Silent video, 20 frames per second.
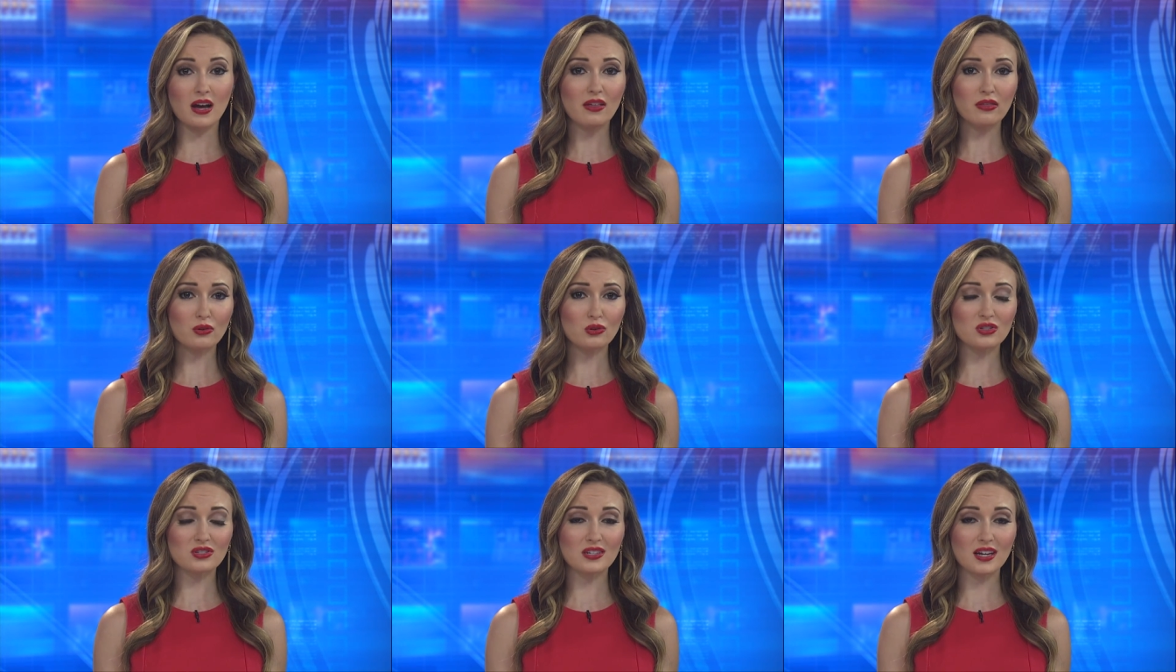
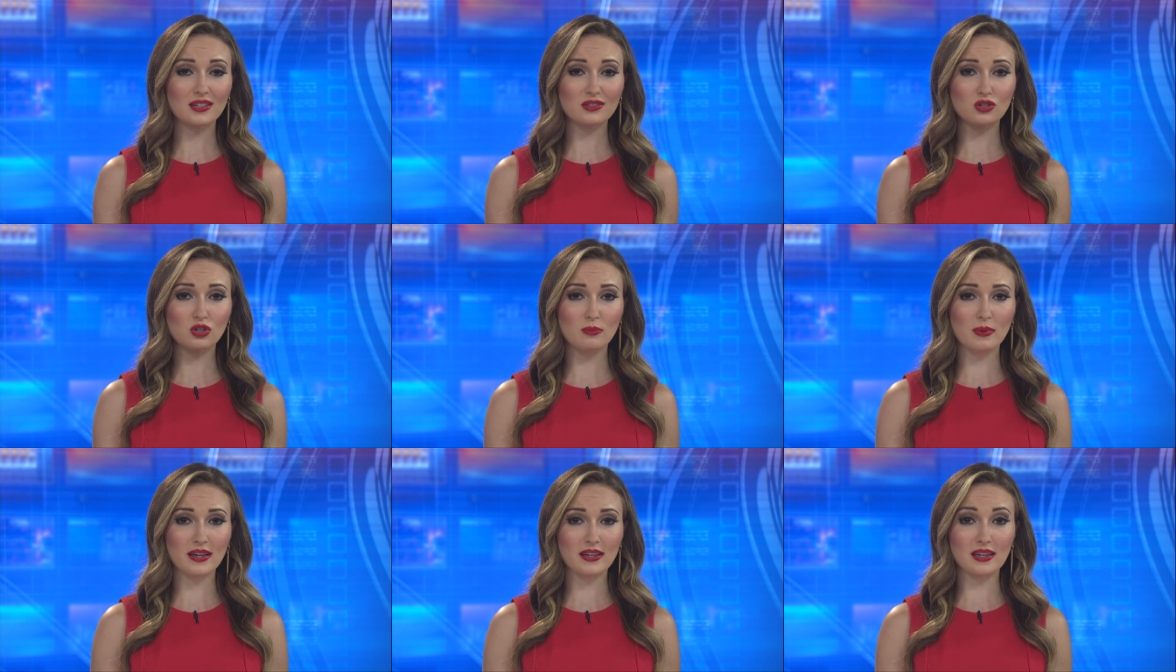other
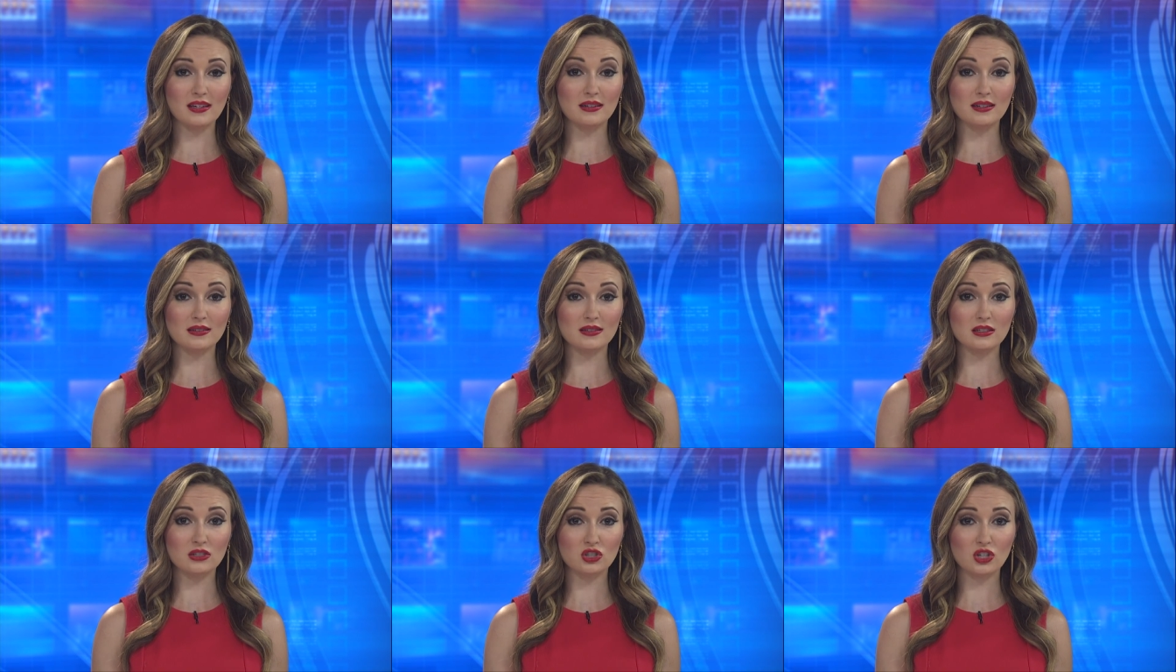states are making
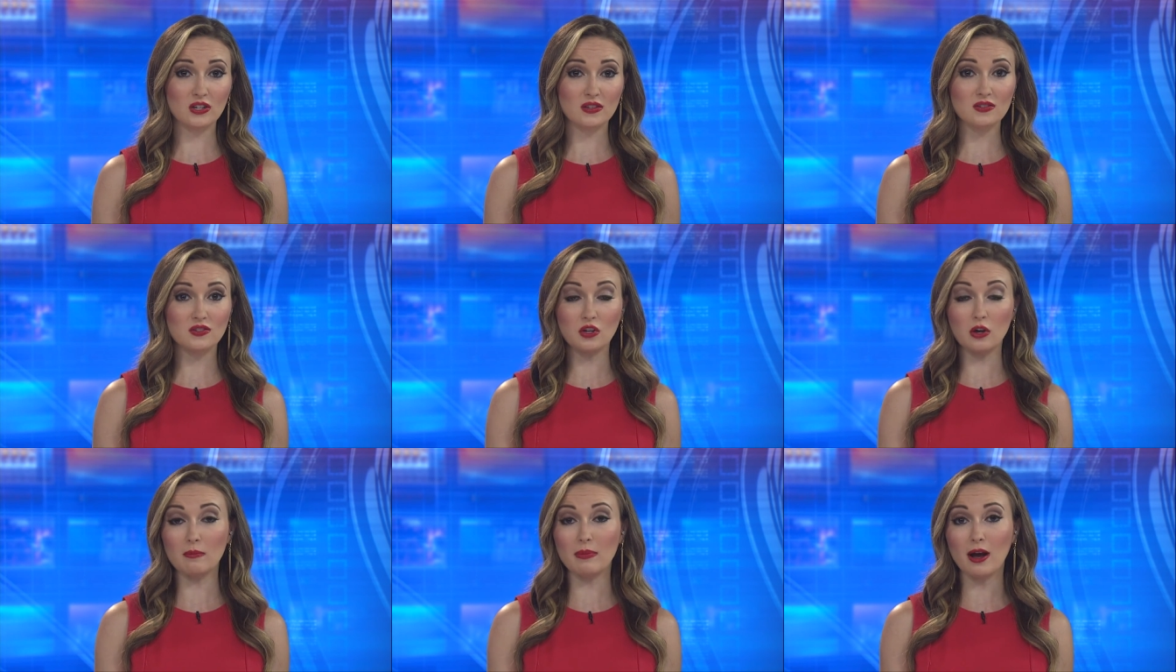
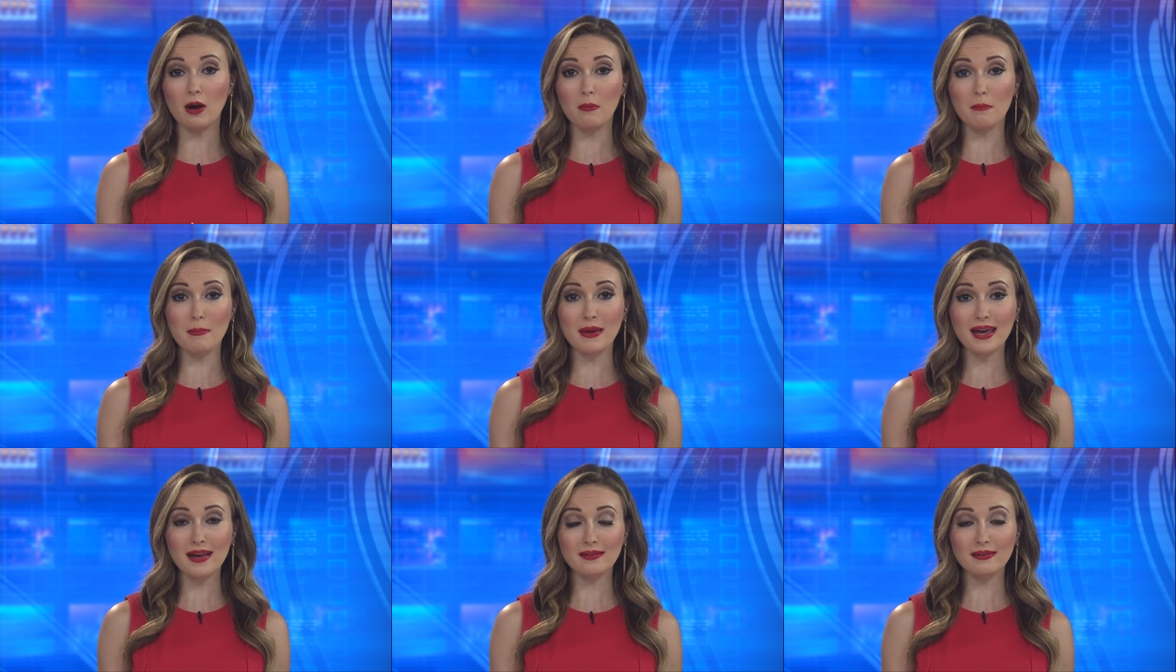decisions
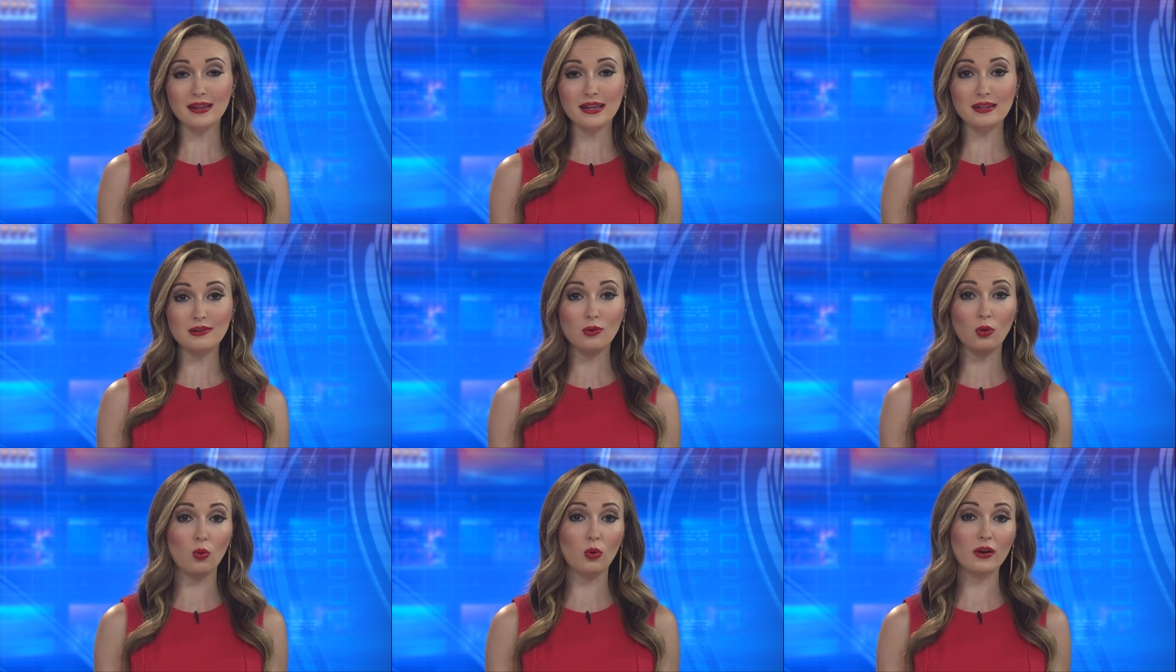about
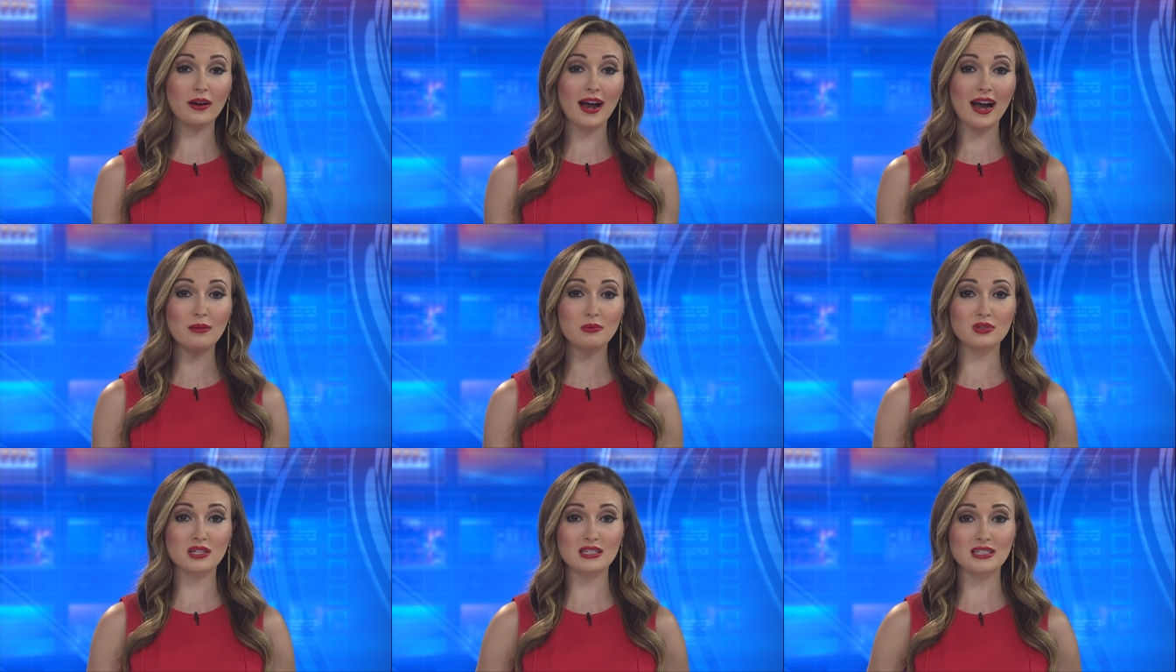mail-in or
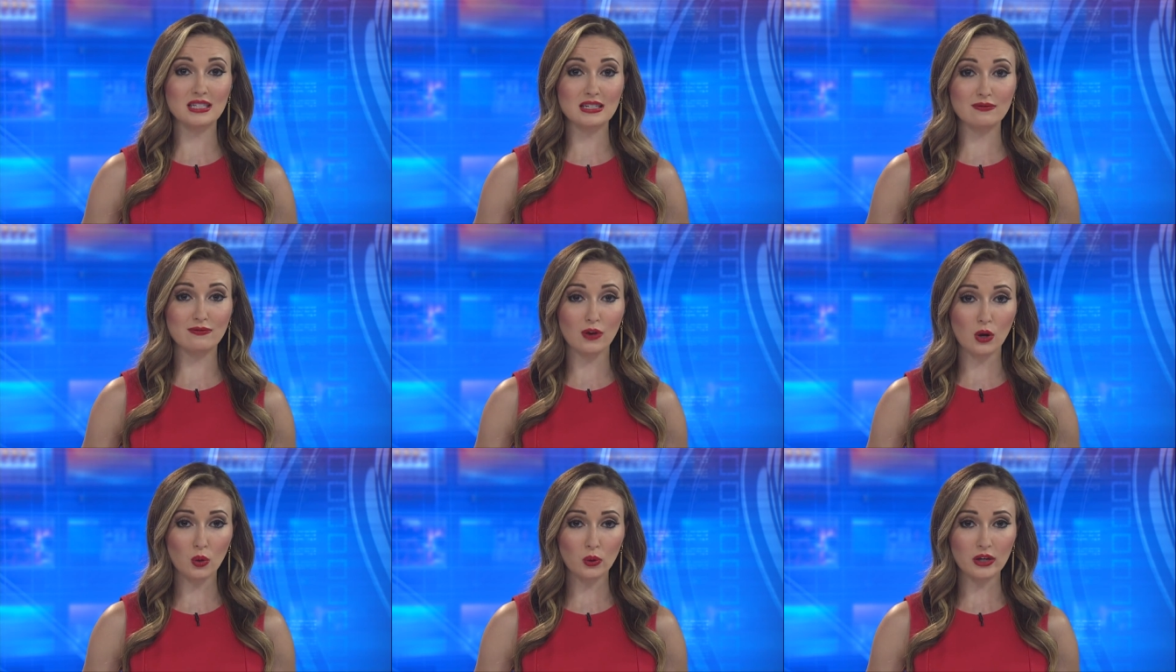
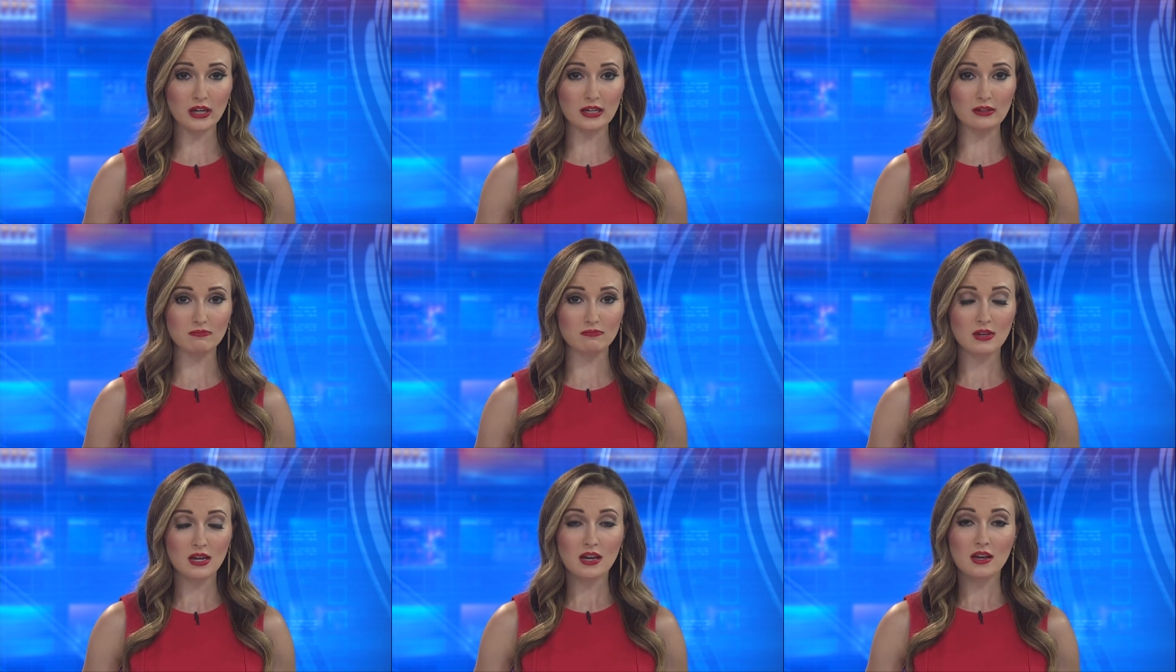absentee
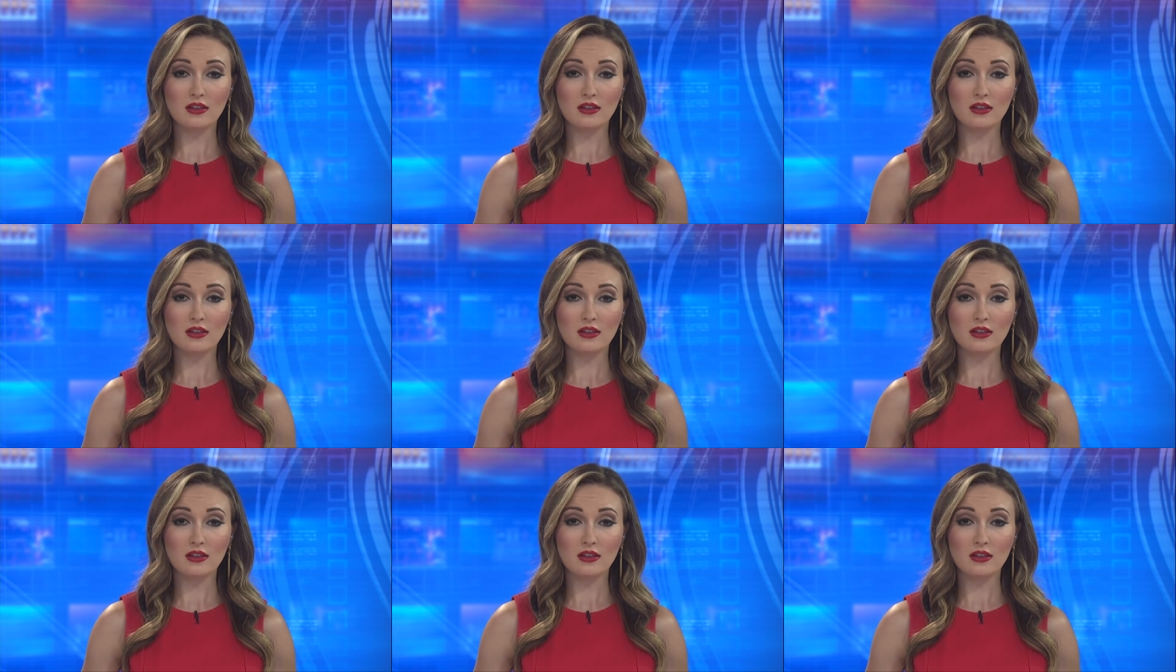voting.